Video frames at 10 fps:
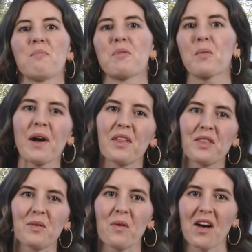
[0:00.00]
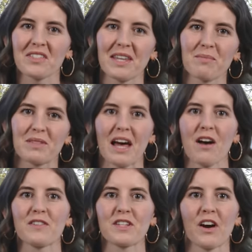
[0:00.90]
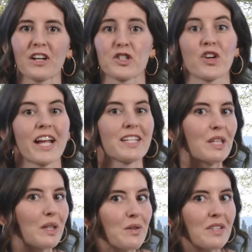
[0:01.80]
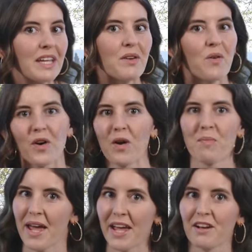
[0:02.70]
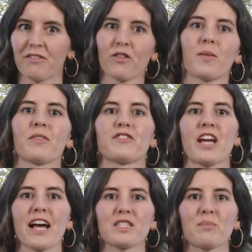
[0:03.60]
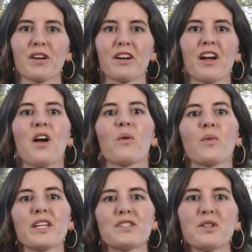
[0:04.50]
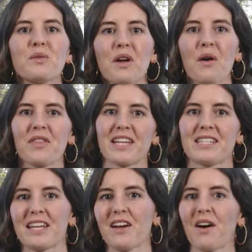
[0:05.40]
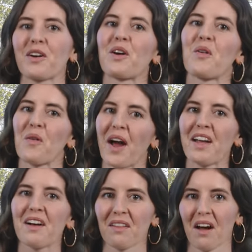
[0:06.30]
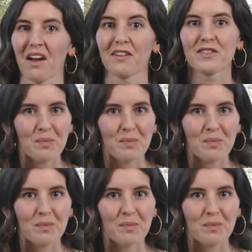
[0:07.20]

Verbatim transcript: But whether the walls themselves are a translucent or opaque form of jasper, we do know they sit on quite a lot of